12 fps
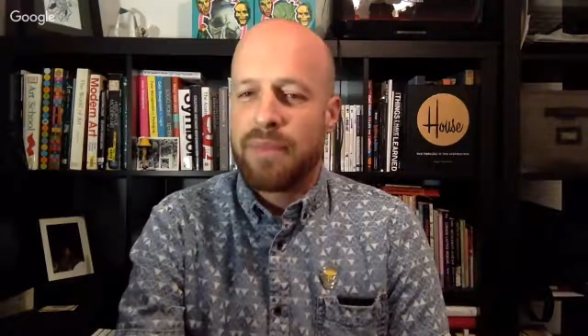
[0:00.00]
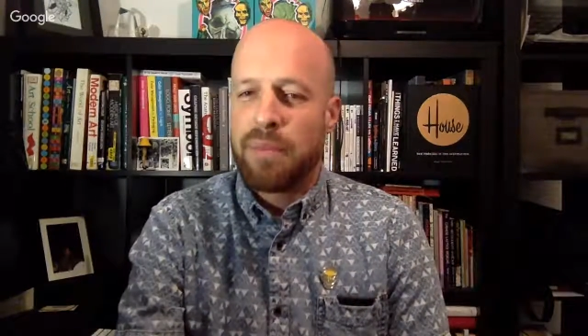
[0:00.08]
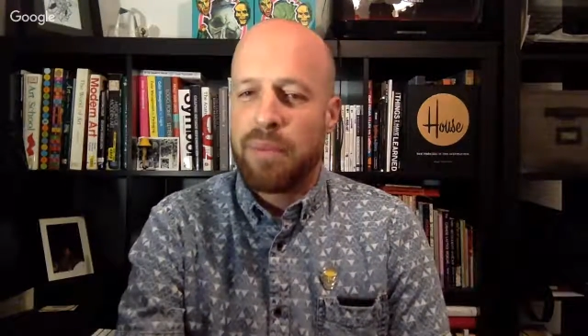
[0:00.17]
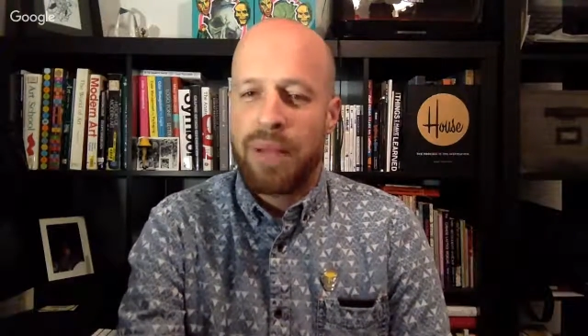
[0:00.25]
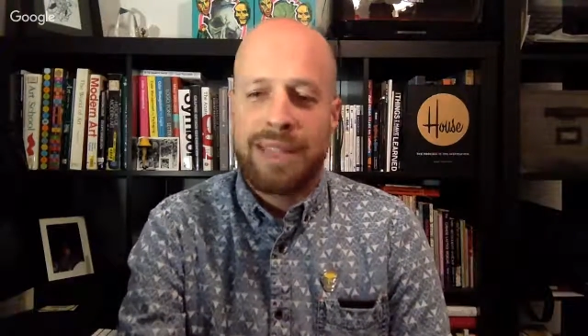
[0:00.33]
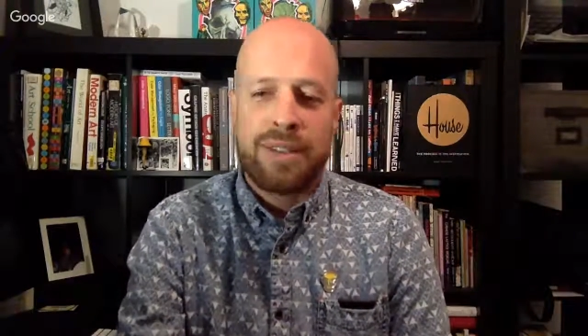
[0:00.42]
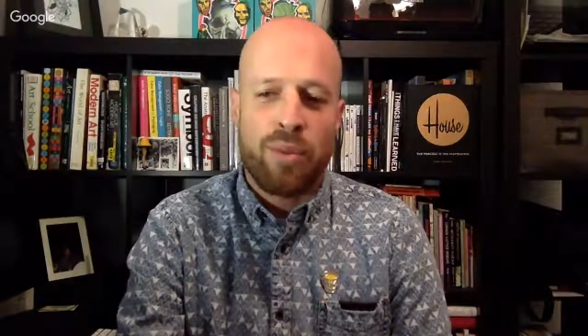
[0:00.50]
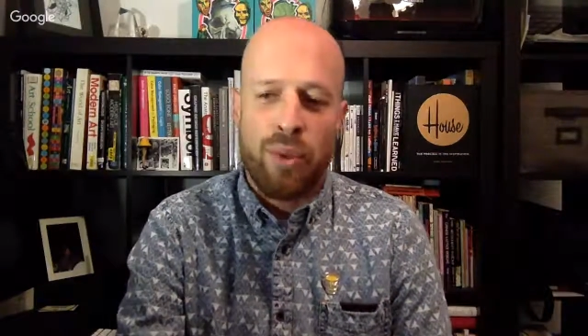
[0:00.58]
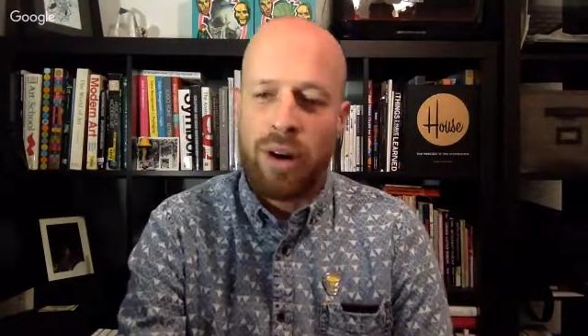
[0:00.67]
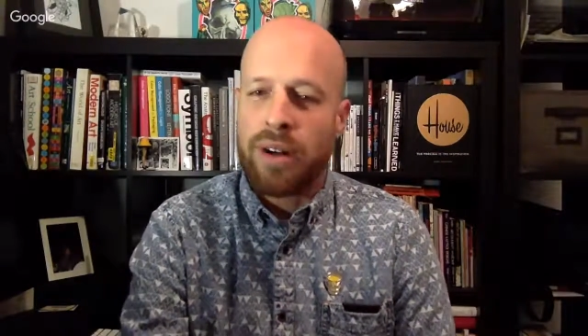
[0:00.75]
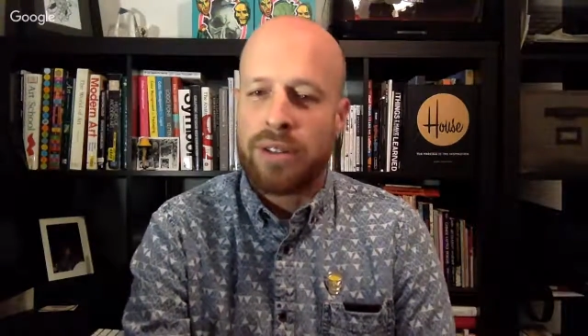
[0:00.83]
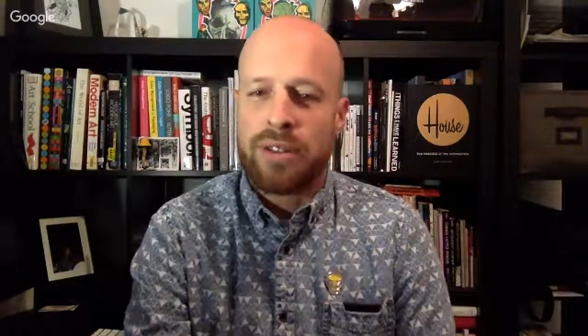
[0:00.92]
placed
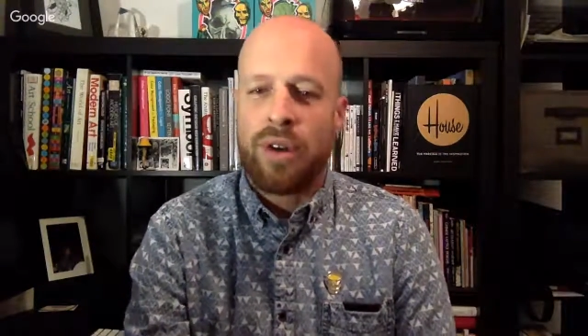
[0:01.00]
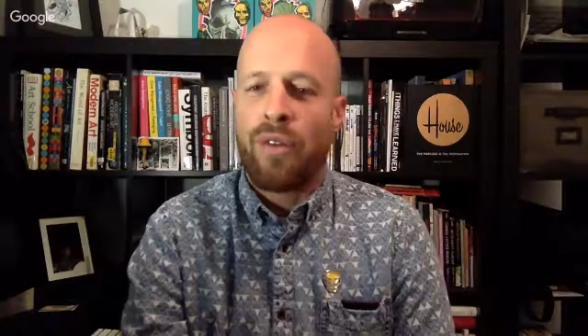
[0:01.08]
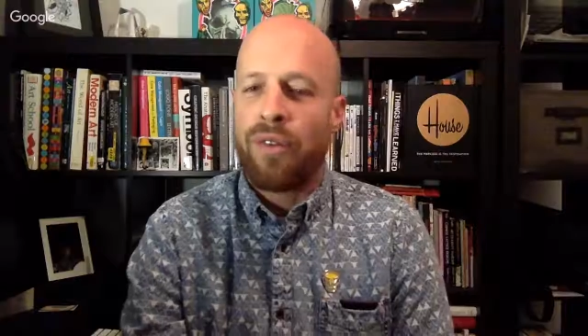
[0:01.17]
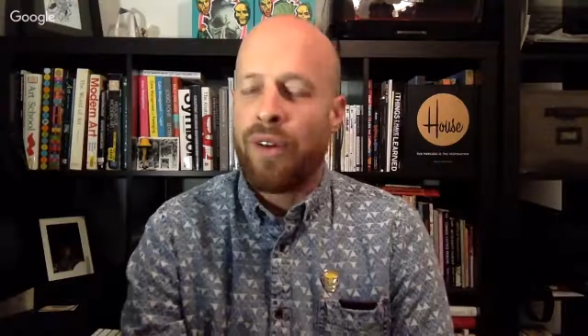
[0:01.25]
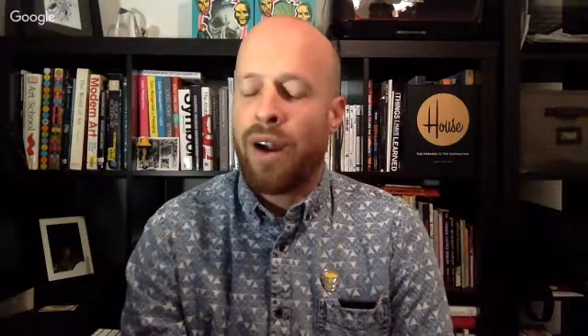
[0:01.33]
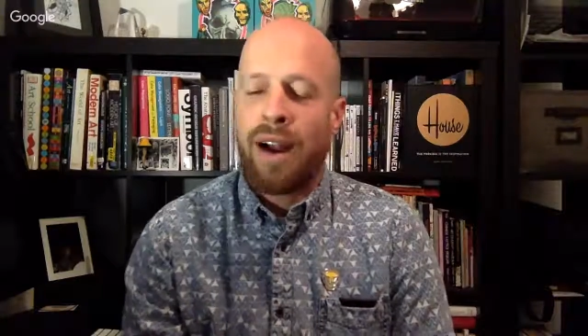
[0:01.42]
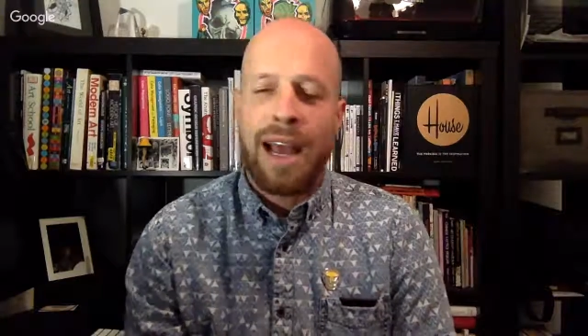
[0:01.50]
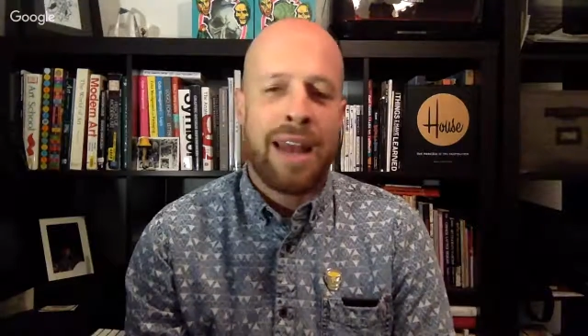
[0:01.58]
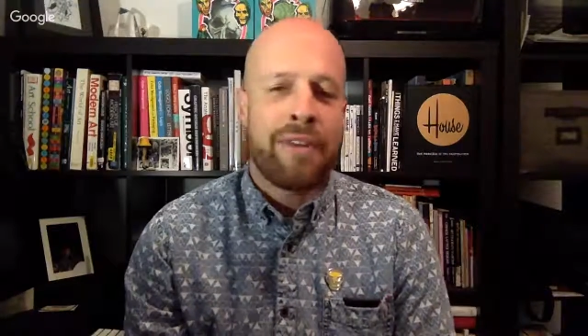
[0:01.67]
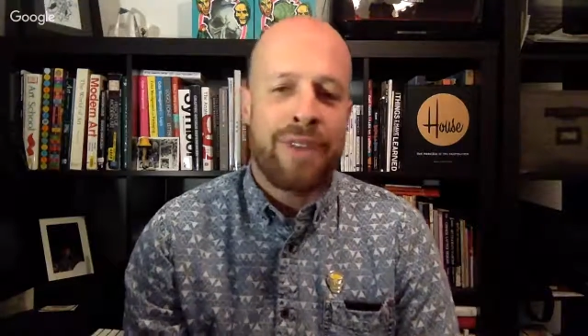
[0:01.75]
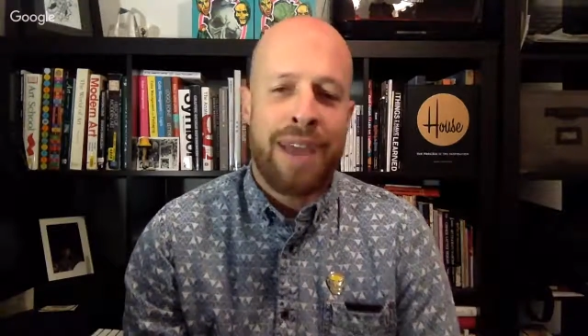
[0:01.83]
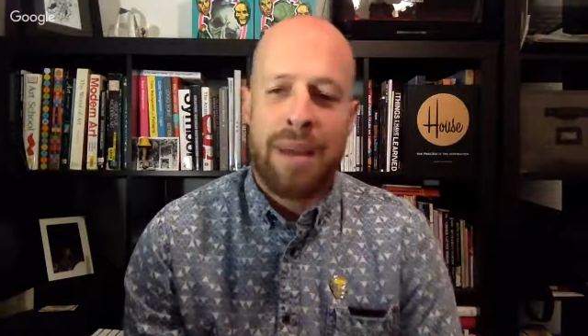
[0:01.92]
work so far ahead
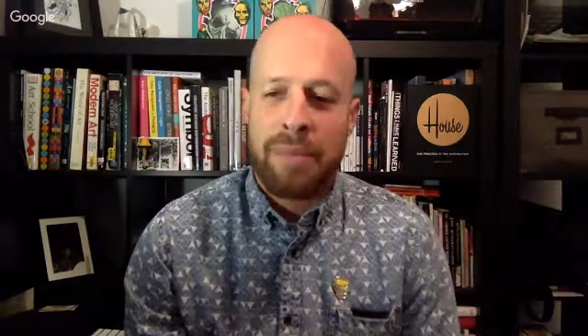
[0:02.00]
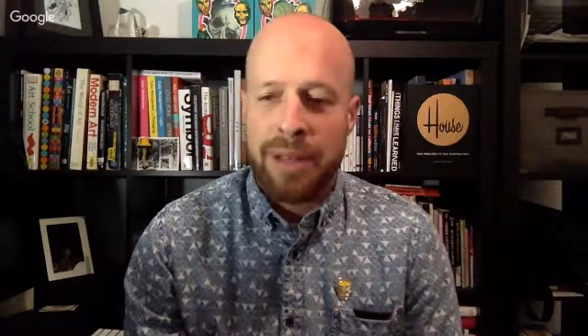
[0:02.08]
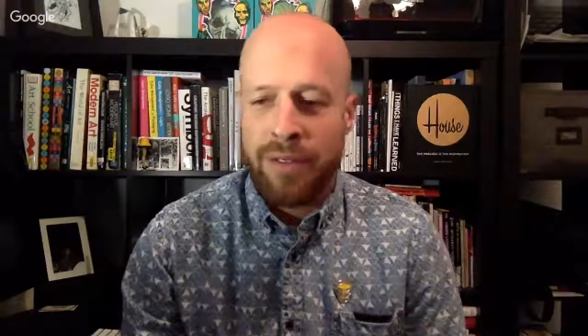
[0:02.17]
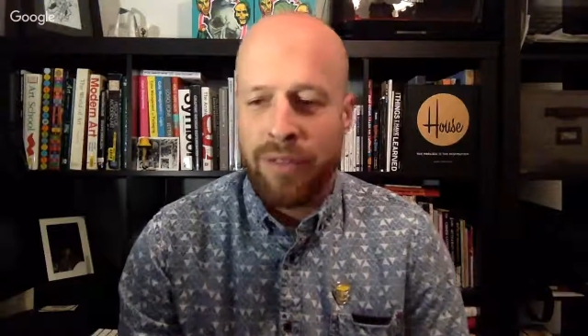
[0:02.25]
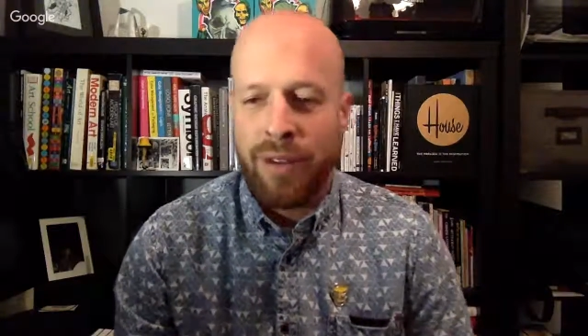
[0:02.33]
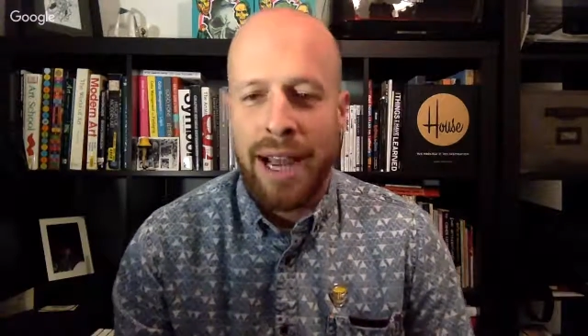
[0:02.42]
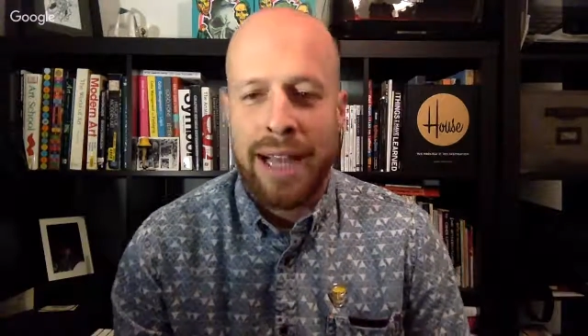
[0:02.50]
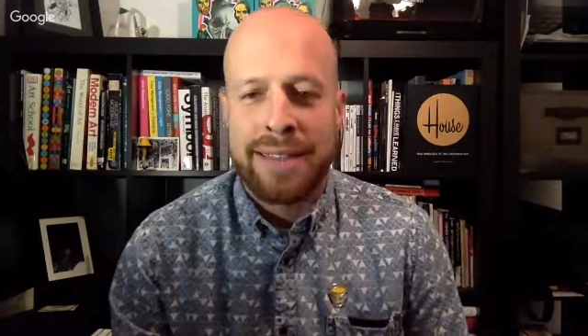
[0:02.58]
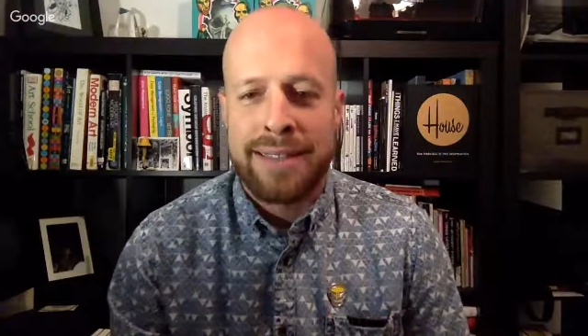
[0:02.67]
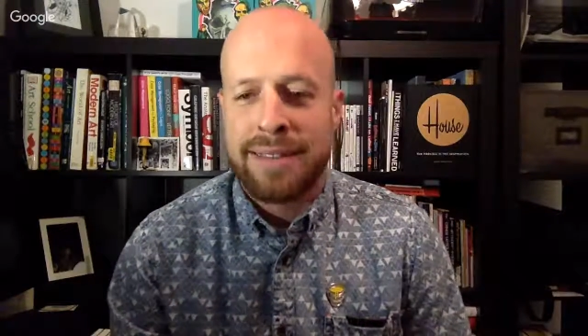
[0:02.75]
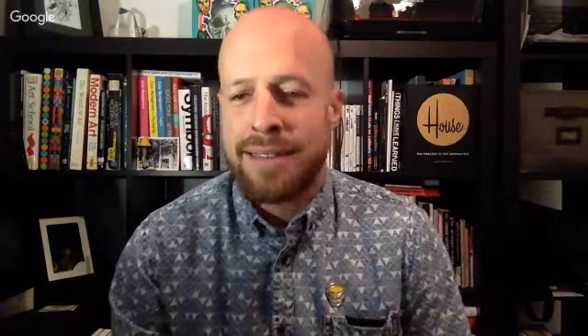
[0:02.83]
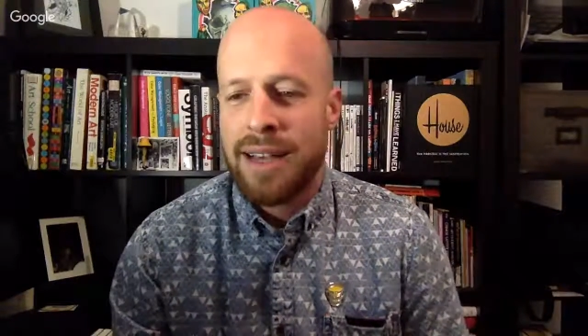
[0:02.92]
of family,
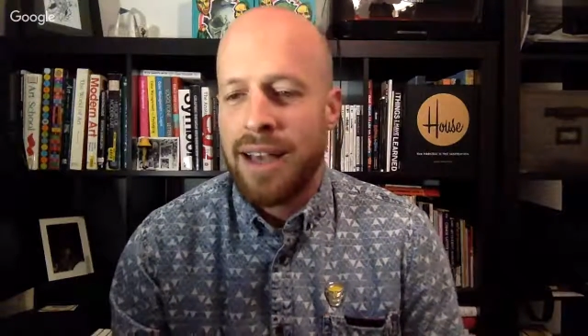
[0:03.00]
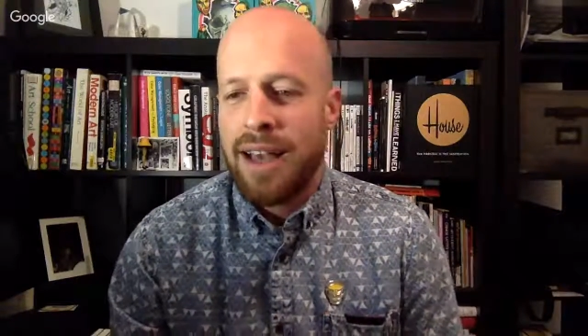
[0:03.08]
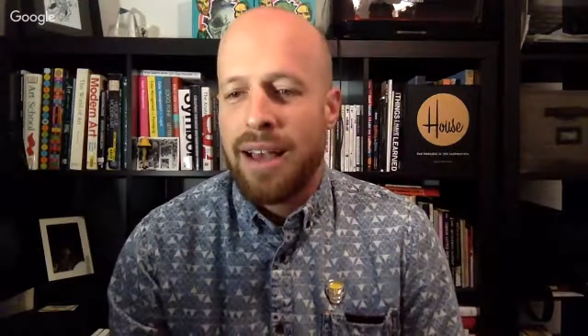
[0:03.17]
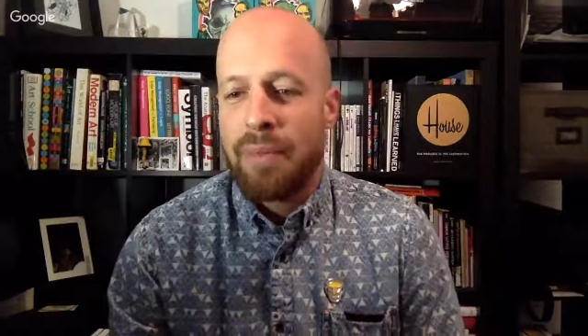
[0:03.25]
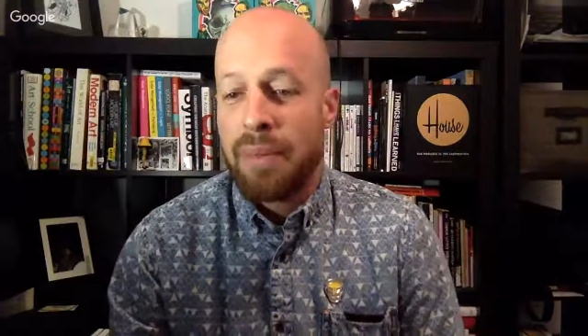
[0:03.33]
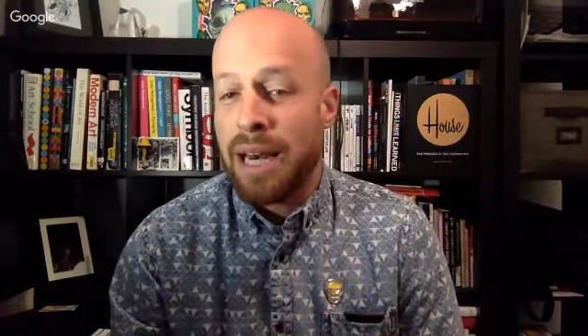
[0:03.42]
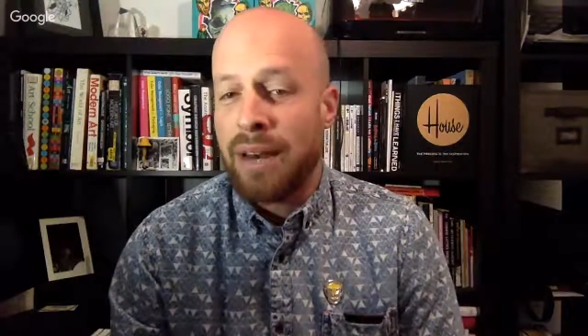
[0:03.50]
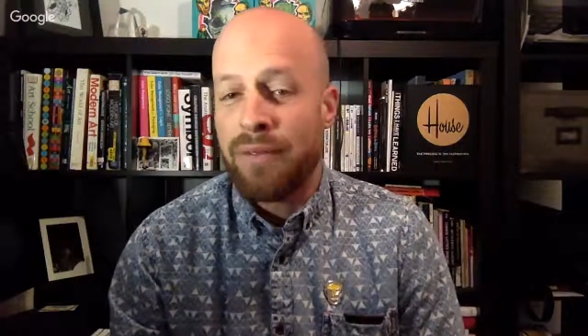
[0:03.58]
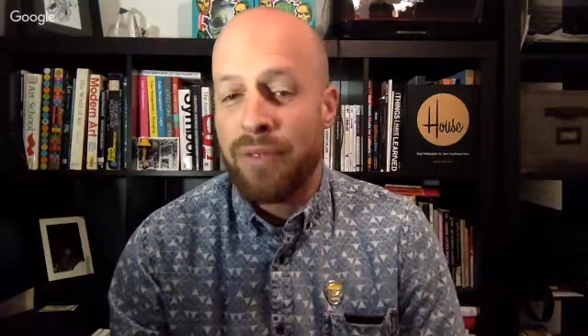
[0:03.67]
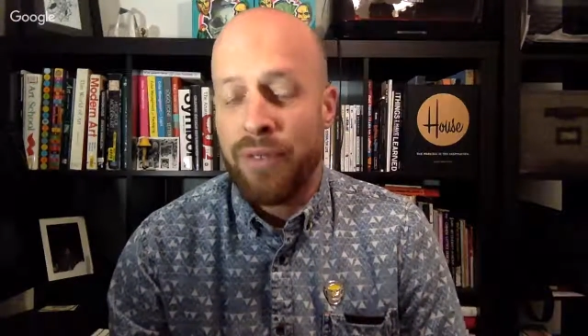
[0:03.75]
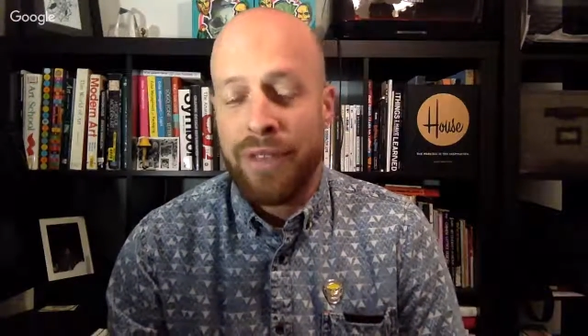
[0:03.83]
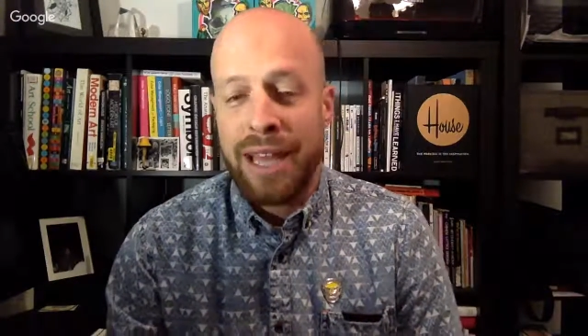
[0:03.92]
friends,
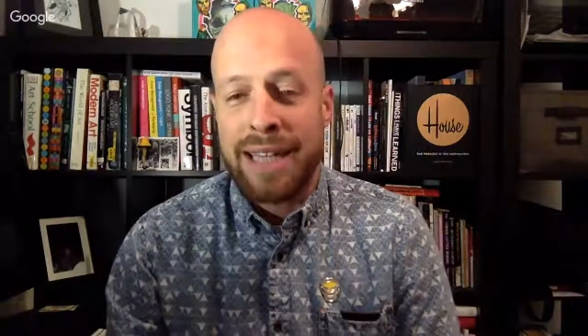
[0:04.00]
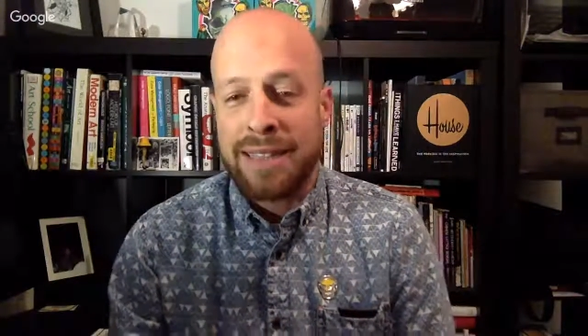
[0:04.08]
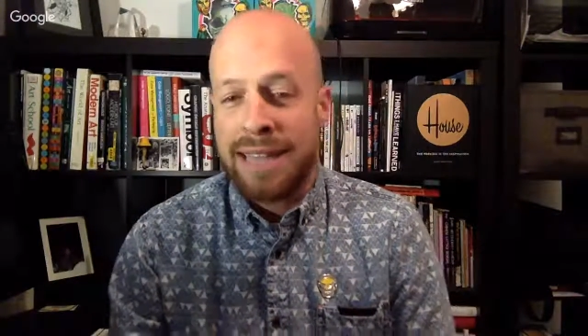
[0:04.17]
meaningful things.